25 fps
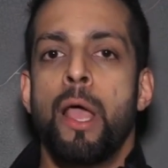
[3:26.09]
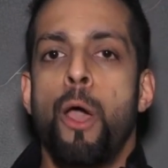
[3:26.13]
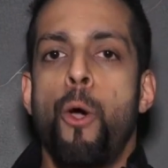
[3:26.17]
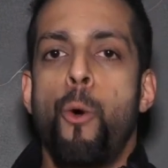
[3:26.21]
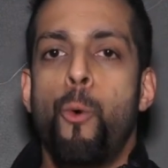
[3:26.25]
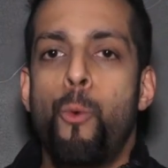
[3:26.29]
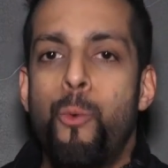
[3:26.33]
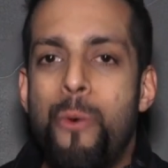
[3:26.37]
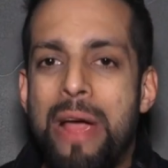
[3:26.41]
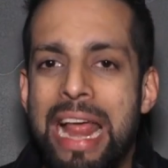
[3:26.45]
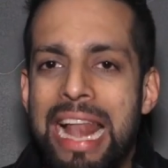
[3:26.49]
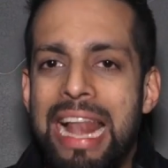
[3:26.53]

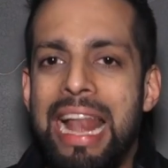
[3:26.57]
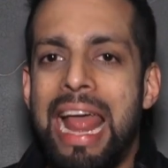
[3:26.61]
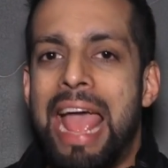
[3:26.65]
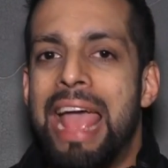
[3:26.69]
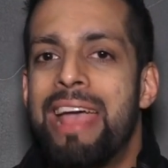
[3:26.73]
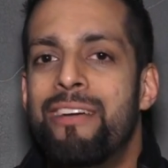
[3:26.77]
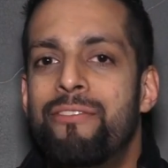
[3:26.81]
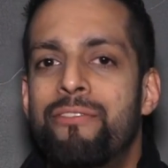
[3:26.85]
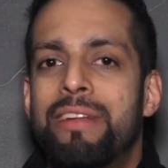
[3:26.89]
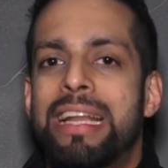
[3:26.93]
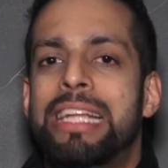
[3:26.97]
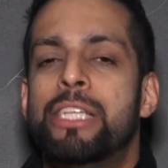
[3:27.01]
Will
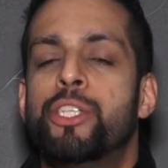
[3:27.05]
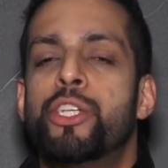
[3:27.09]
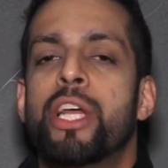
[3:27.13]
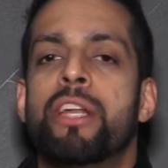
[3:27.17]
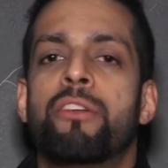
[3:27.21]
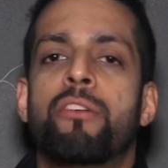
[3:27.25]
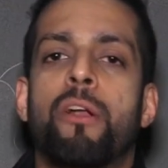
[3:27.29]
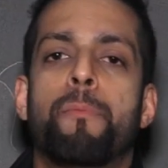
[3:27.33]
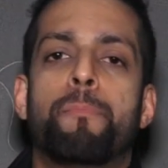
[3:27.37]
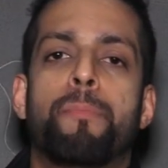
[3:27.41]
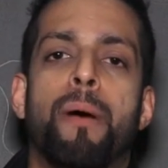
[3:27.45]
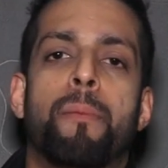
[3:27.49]
every
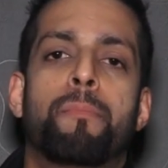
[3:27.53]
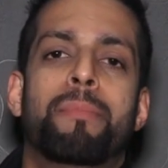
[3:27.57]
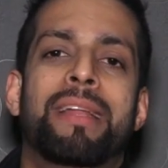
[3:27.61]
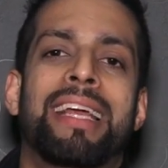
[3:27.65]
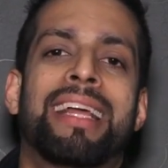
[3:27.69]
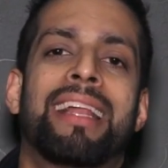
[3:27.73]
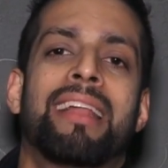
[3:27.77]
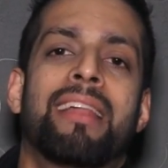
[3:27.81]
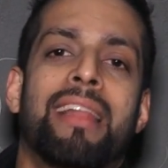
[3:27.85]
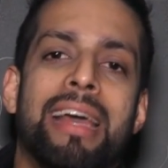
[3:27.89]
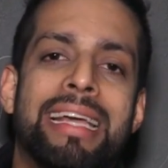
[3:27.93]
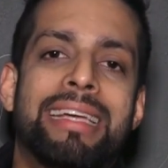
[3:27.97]
general
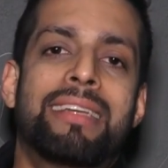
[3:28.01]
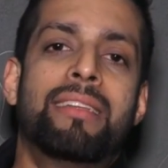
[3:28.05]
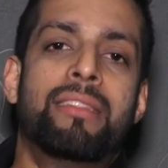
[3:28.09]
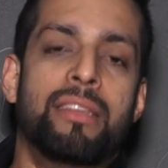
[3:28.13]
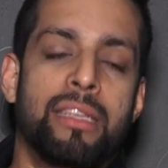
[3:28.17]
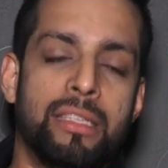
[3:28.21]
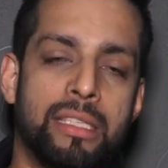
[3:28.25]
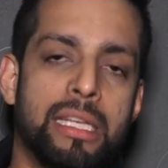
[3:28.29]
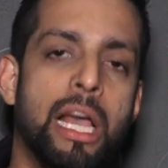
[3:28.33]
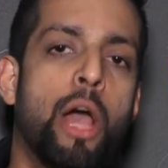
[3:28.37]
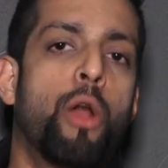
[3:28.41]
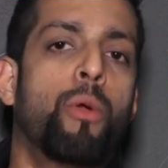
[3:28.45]
public like
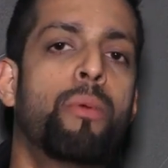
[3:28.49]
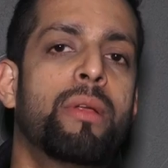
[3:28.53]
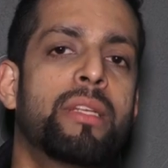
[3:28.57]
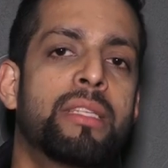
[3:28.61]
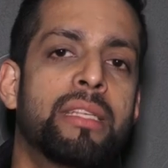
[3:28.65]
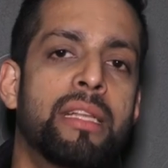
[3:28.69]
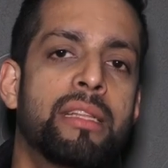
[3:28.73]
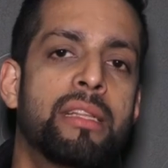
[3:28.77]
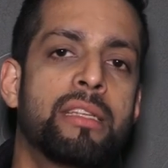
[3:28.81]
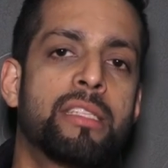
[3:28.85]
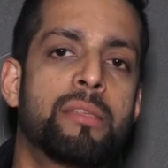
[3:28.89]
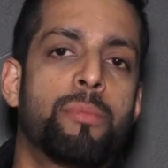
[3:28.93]
this? I always
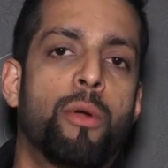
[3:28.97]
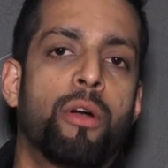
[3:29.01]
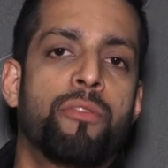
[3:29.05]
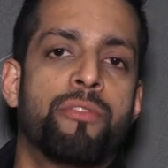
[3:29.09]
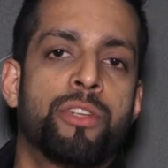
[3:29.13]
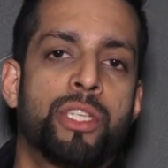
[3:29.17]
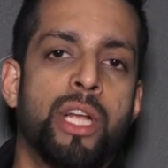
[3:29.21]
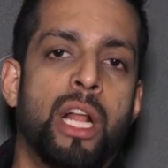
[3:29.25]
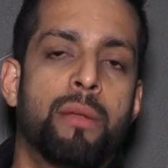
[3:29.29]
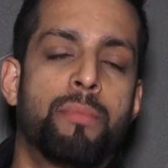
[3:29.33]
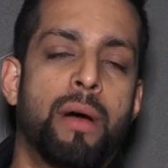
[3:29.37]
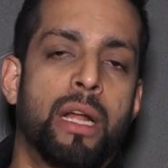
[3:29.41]
say this about
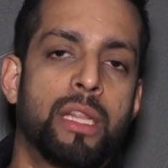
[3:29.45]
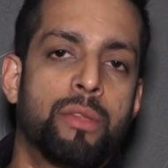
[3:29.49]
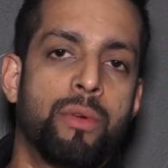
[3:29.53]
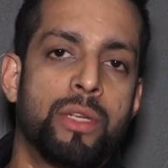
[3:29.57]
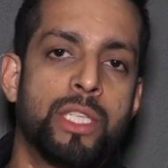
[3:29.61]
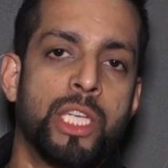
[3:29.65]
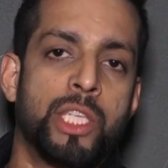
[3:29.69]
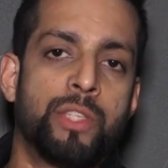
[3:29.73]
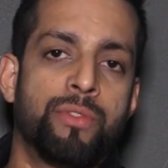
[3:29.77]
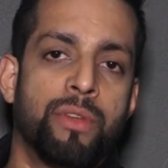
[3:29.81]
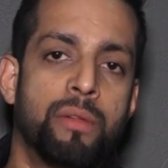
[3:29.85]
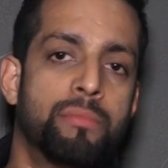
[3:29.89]
Vishal
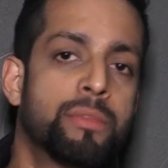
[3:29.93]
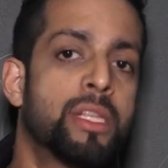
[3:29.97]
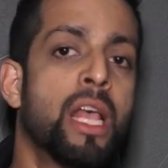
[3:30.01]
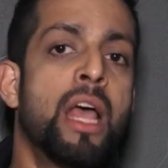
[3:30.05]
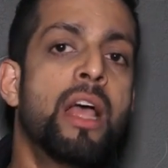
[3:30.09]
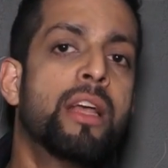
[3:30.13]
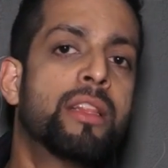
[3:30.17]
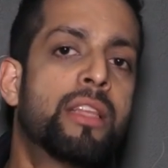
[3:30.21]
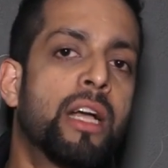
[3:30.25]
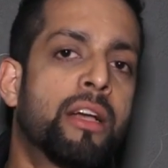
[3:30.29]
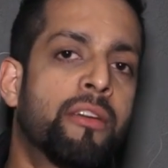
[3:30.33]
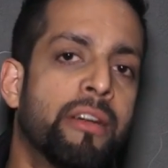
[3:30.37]
Bhardwaj's films.
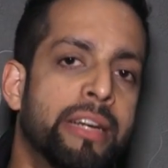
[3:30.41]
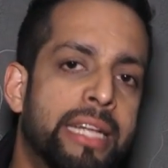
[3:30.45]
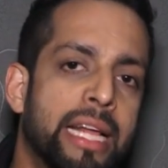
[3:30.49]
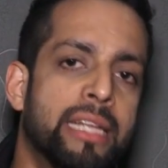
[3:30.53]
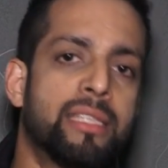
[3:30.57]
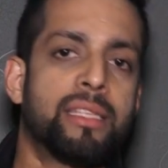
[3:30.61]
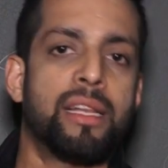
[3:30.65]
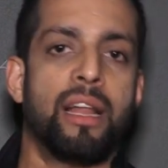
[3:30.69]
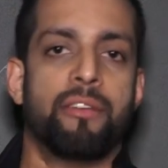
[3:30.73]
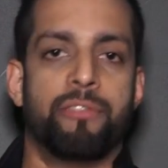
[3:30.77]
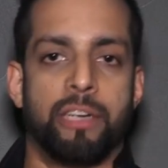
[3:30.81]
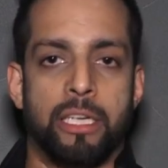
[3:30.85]
The
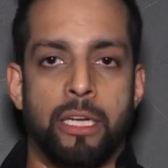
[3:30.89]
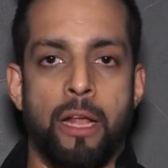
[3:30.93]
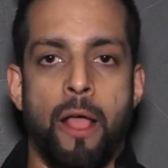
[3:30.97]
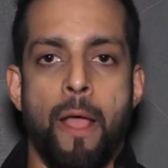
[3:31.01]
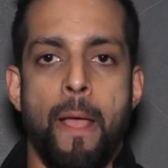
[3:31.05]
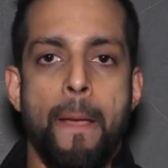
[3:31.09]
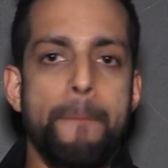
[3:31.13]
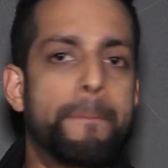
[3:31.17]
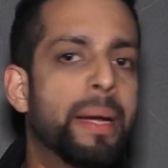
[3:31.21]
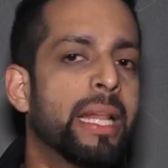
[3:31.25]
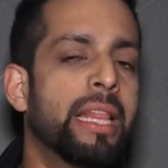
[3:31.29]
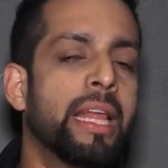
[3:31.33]
critics love it,
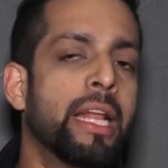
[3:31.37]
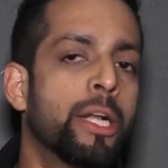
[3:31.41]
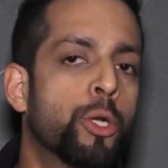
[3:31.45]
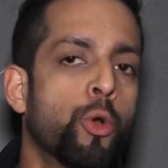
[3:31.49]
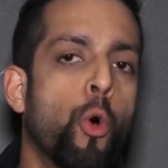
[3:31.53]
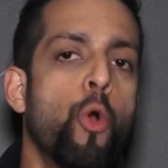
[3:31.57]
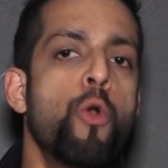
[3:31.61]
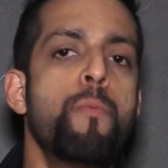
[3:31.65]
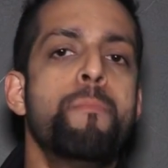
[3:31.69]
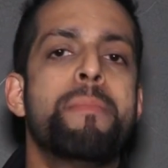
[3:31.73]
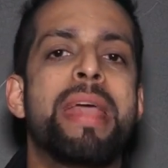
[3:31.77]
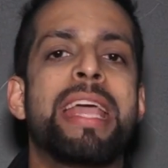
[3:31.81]
but they
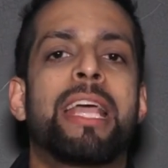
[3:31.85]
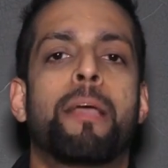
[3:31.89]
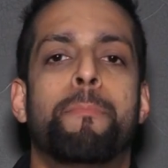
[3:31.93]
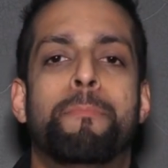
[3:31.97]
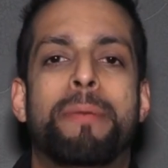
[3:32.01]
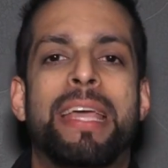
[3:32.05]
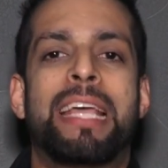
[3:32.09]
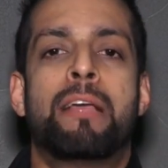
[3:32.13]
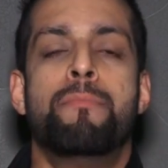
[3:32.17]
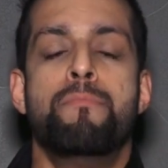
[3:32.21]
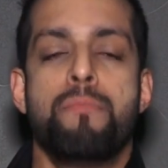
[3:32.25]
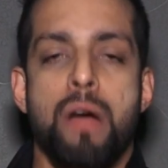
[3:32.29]
don't make
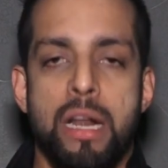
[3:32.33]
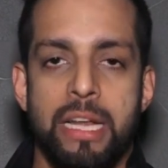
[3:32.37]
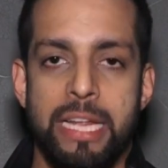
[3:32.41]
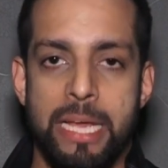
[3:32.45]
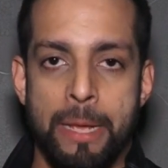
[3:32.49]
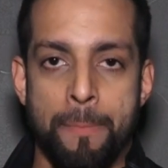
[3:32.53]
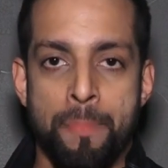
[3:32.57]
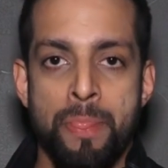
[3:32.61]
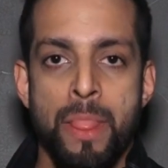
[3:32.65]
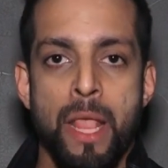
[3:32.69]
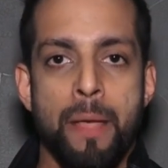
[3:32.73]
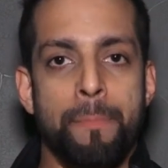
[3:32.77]
big
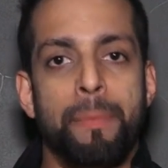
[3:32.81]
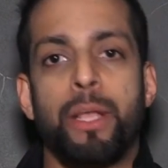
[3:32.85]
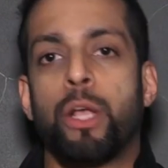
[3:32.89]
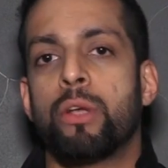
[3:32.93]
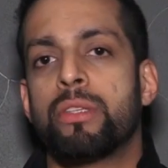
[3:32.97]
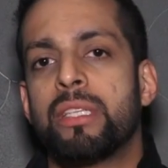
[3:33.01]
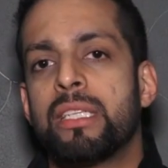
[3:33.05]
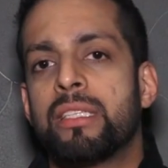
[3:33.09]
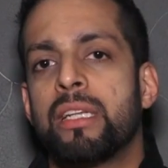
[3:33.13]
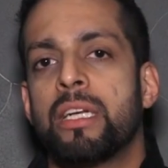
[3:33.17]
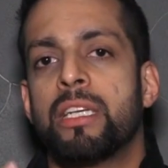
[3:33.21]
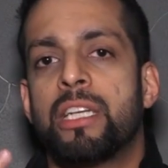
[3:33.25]
money
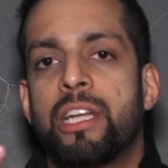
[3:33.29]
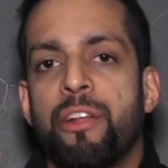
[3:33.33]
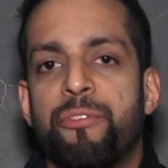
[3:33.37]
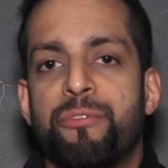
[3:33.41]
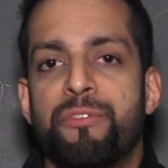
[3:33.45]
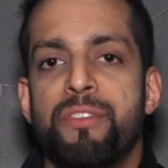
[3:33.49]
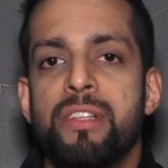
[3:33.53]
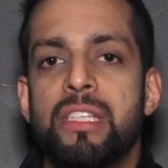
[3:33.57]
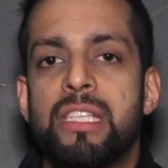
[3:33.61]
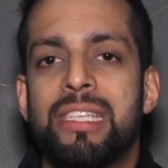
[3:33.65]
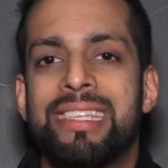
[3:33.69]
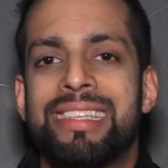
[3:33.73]
because it's a
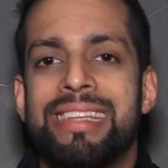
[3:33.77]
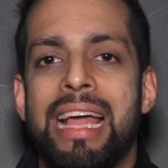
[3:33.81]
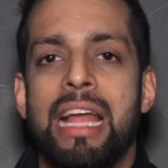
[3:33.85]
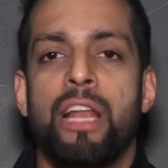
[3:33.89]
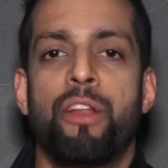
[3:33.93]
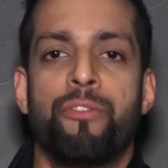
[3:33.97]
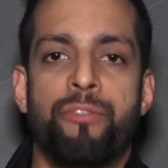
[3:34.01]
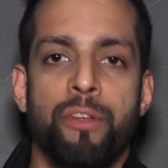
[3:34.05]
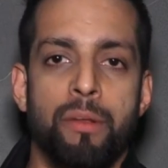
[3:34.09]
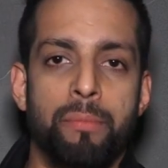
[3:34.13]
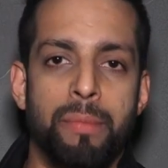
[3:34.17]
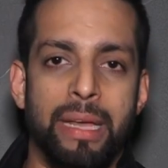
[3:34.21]
different style
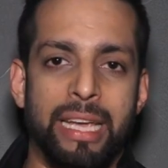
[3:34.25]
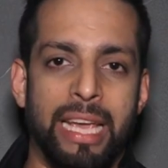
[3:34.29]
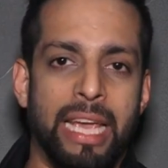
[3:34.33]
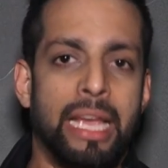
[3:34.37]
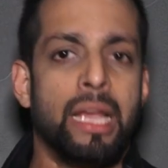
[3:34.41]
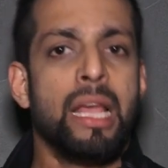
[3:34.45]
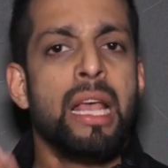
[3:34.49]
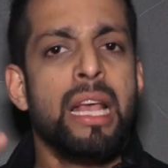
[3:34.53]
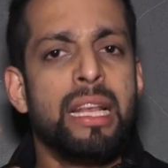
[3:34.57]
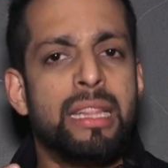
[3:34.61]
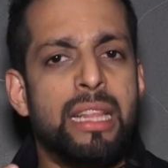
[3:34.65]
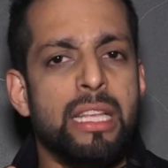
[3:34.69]
of filmmaking.
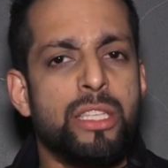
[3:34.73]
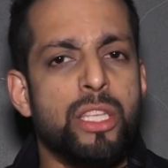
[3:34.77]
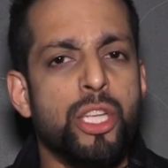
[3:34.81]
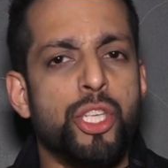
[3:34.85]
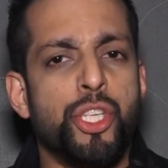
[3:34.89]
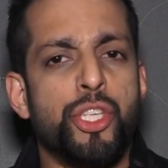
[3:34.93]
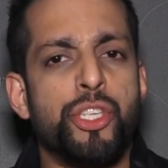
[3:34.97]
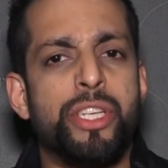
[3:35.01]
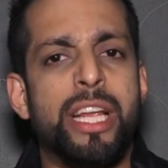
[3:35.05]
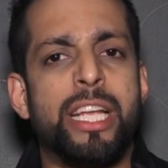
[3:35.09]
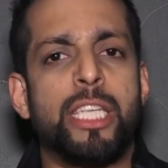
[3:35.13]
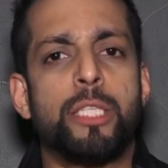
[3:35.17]
There's a
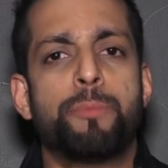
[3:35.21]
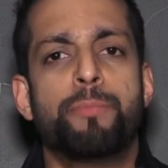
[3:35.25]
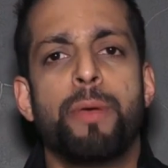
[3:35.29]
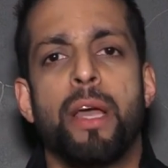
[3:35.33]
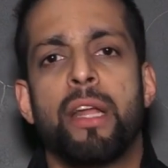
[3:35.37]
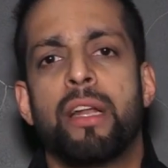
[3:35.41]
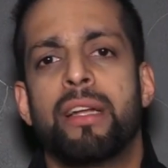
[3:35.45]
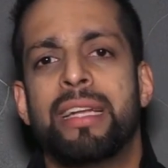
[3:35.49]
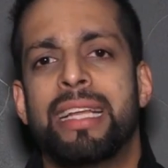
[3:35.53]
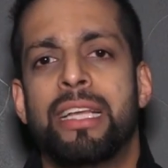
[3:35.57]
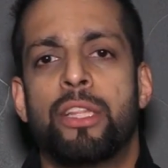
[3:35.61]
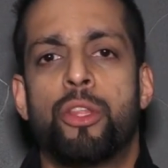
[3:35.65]

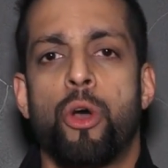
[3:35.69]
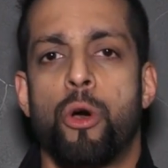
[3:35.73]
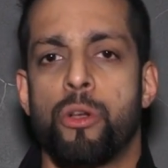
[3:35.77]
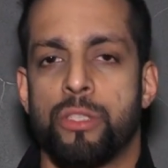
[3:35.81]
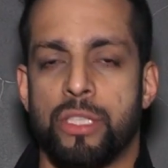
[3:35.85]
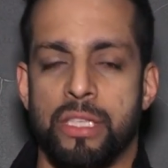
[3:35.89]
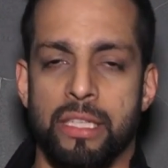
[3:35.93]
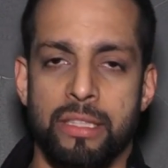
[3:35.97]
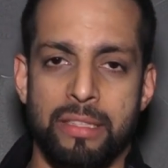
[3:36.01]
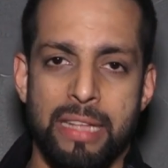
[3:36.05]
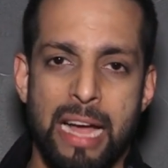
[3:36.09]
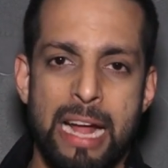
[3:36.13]
Shakespearean
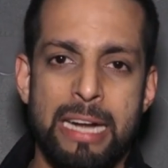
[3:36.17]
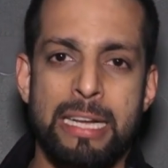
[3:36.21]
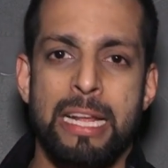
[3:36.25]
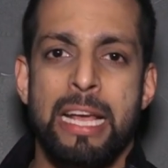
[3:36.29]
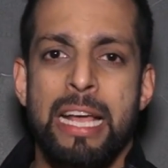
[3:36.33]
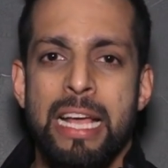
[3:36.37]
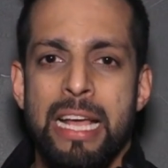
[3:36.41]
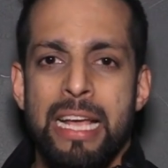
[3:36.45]
ethos in that.